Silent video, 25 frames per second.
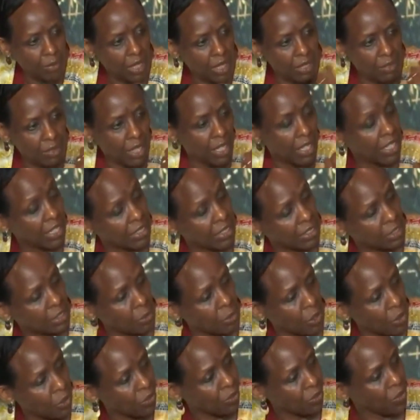I guess
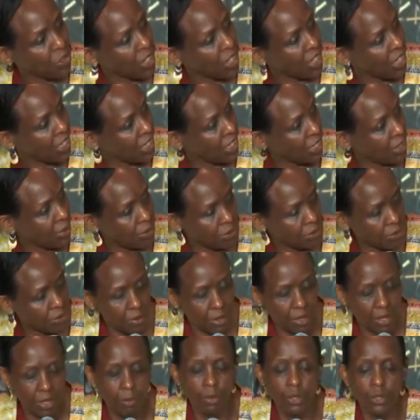one of your earlier
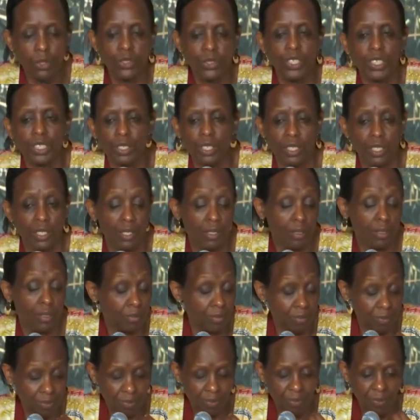
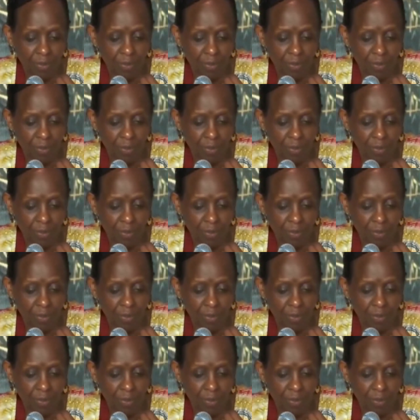the